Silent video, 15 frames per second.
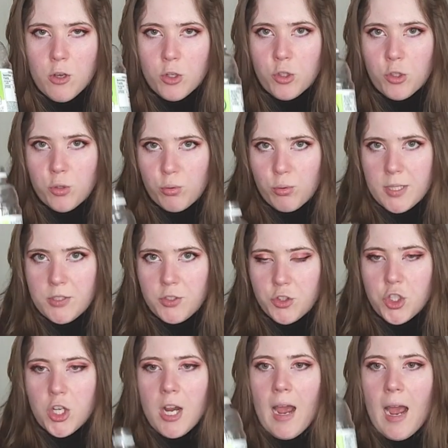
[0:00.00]
cringe,
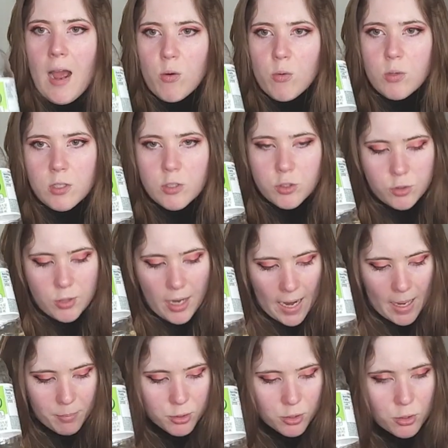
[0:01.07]
how
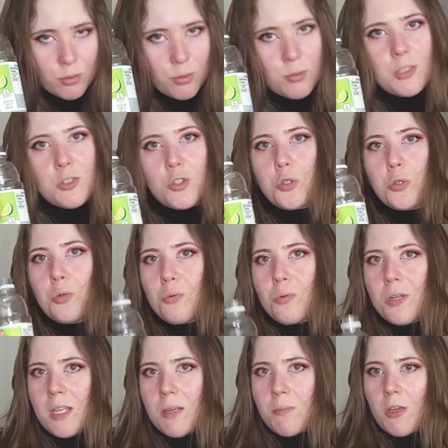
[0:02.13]
absolutely
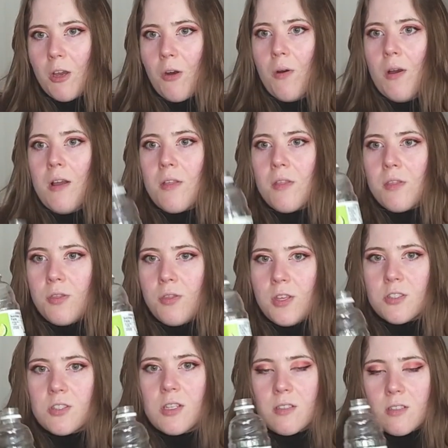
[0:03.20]
chunibyo
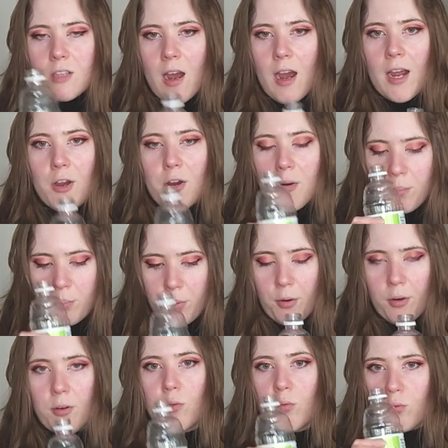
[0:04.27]
this entire
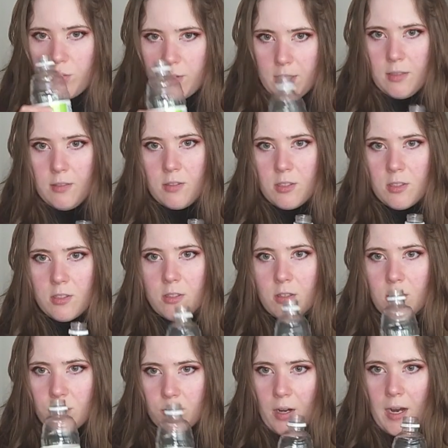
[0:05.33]
book reads,
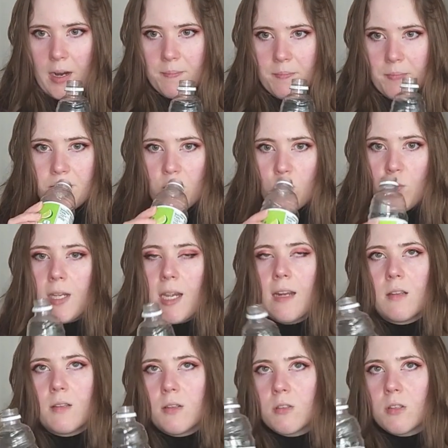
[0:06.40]
right? We get a
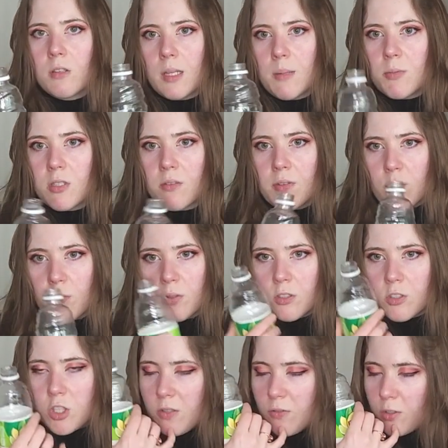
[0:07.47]
little glimpse of it with the
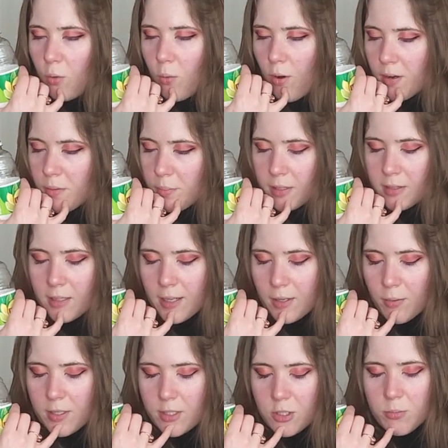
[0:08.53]
Chief Tawada bit that I
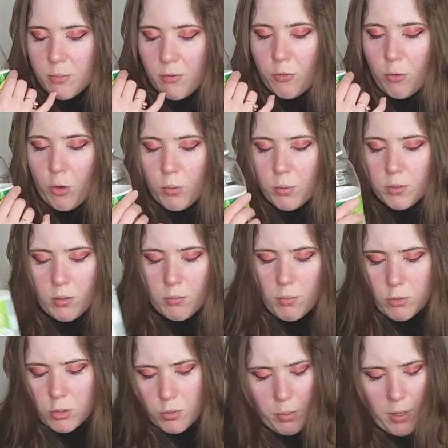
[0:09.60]
read to you before with the
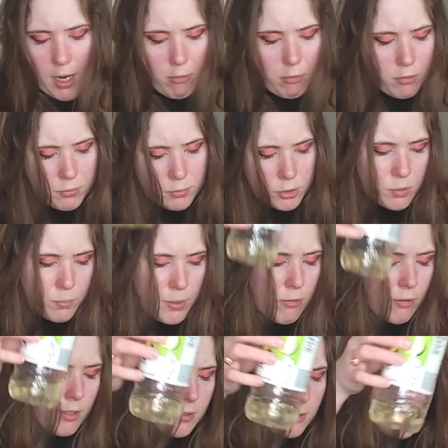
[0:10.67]
most powerful
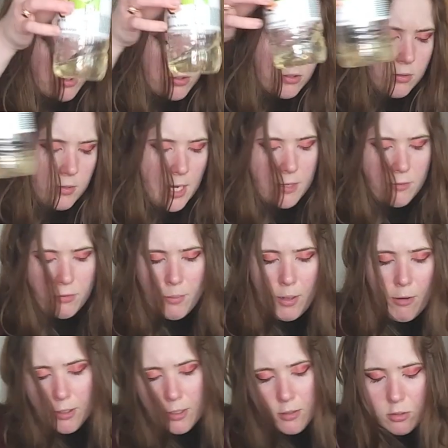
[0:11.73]
spirit, this Native
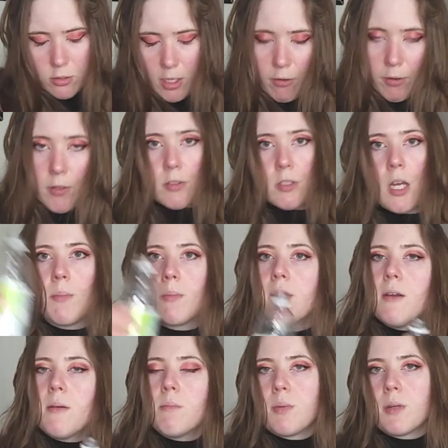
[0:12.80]
American stereotype.
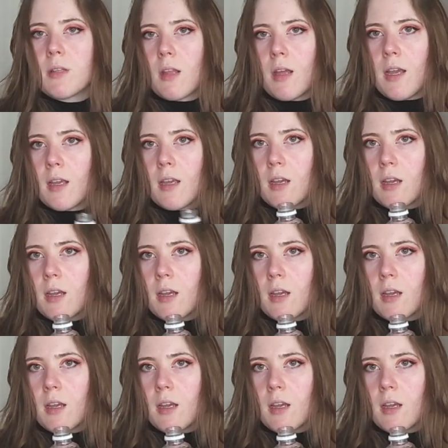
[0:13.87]
But, like,